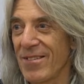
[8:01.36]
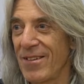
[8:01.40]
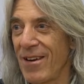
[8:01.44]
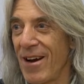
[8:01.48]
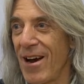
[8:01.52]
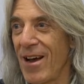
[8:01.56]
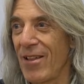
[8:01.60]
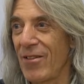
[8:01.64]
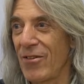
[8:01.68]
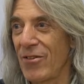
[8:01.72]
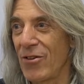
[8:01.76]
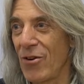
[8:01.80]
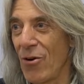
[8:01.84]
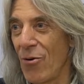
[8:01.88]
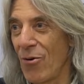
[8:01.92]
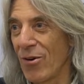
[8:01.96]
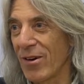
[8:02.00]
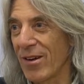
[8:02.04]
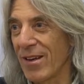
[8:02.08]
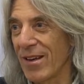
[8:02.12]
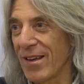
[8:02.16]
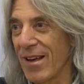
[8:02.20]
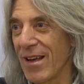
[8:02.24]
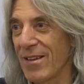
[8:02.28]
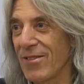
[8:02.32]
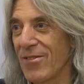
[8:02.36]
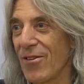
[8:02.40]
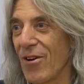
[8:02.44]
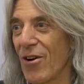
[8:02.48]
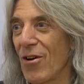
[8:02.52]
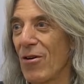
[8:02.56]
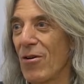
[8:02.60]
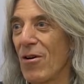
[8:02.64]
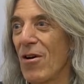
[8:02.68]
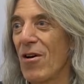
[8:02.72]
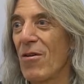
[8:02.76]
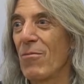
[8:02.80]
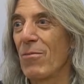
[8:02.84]
an island, no one could get
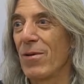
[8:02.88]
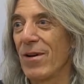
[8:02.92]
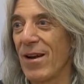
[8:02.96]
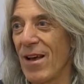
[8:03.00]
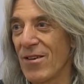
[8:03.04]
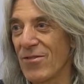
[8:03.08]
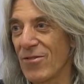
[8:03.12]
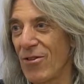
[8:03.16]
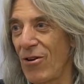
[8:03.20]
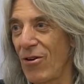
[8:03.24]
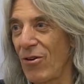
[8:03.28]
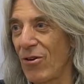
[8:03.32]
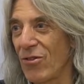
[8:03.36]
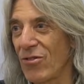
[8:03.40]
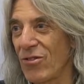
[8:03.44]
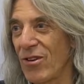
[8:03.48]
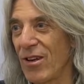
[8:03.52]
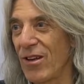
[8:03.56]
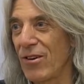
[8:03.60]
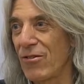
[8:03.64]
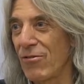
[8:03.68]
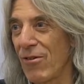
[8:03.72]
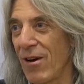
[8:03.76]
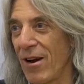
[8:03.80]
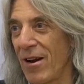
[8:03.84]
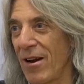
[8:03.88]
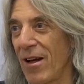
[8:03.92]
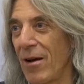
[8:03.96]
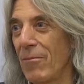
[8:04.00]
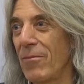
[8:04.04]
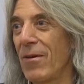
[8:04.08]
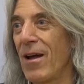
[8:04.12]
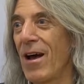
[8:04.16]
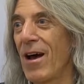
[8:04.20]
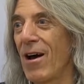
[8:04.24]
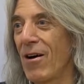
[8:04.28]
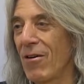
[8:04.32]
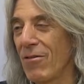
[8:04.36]
there. But as the Aral Sea dried up,
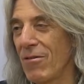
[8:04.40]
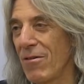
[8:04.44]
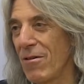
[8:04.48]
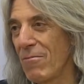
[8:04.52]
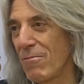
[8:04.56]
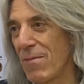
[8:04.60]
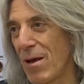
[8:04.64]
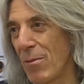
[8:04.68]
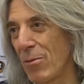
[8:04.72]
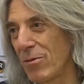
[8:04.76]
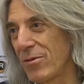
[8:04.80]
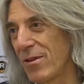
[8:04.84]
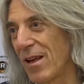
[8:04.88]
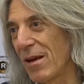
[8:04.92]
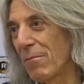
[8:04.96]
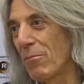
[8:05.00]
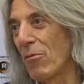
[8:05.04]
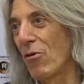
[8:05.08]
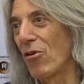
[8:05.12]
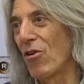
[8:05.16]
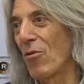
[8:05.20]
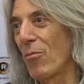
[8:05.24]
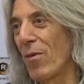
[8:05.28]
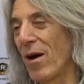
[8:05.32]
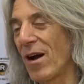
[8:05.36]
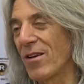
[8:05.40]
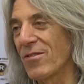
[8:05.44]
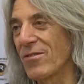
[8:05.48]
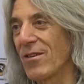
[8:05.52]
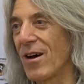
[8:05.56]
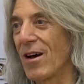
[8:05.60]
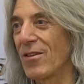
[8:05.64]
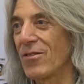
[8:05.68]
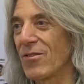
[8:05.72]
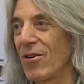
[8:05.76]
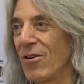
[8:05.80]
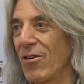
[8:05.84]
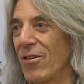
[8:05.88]
now people take motorbikes
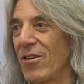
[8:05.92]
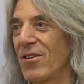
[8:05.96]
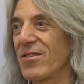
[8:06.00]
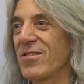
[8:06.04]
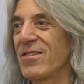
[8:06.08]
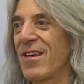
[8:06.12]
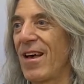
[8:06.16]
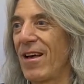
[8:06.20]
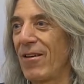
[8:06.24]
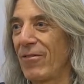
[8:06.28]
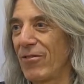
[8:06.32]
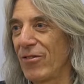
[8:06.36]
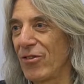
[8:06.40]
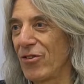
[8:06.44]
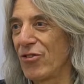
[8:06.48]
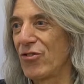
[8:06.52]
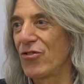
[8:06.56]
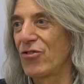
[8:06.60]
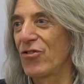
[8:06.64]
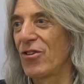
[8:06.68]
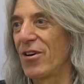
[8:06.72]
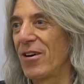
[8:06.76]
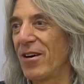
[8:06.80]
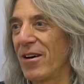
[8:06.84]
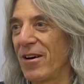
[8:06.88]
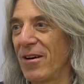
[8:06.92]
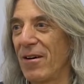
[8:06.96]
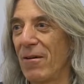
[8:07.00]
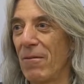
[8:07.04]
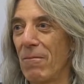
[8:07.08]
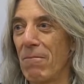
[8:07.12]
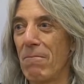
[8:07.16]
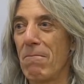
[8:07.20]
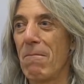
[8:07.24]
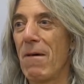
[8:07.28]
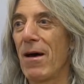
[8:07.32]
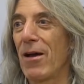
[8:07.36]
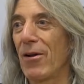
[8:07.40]
out there to salvage
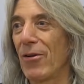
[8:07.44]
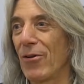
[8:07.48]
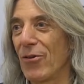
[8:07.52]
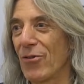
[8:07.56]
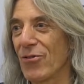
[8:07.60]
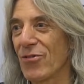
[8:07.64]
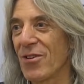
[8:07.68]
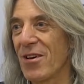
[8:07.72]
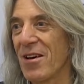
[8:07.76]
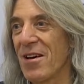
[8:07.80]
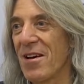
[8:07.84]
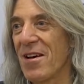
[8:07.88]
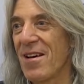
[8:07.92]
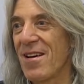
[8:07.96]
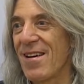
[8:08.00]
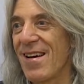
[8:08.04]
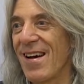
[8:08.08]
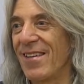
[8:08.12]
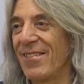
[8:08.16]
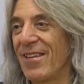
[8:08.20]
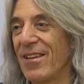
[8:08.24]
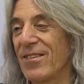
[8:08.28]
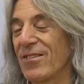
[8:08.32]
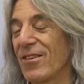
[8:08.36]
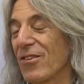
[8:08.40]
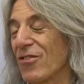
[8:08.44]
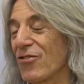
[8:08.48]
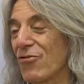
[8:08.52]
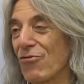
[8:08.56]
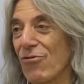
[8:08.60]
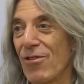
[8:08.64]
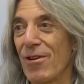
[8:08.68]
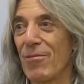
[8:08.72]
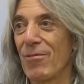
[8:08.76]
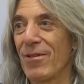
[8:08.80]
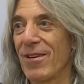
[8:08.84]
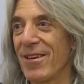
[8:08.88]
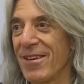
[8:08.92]
metals. And that's
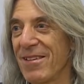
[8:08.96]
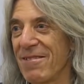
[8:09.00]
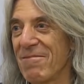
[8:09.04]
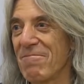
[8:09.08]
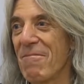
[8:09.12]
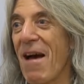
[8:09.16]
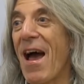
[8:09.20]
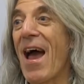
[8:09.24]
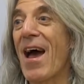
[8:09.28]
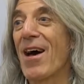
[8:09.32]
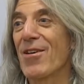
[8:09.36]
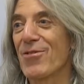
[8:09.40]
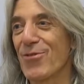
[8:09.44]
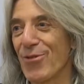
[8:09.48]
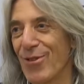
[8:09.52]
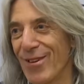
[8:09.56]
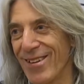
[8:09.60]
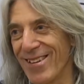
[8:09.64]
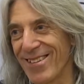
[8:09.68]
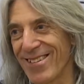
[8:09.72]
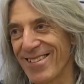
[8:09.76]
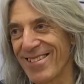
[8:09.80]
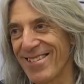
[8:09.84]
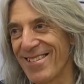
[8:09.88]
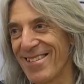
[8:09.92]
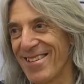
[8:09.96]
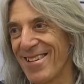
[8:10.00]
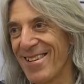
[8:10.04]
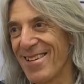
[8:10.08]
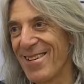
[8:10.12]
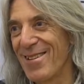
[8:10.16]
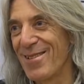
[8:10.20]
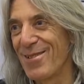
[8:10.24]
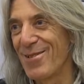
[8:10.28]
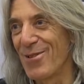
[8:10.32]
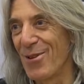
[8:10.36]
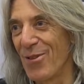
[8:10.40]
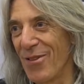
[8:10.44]
extremely hazardous
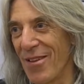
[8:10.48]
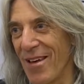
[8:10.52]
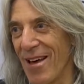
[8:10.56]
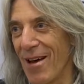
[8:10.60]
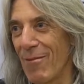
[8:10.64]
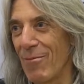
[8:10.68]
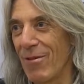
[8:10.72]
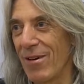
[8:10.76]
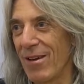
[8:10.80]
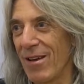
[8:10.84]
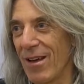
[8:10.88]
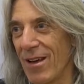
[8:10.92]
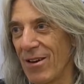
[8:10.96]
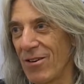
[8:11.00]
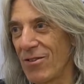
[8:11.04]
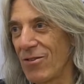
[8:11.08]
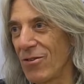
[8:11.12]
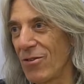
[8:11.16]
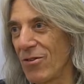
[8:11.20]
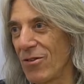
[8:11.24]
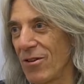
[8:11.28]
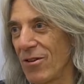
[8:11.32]
to them and to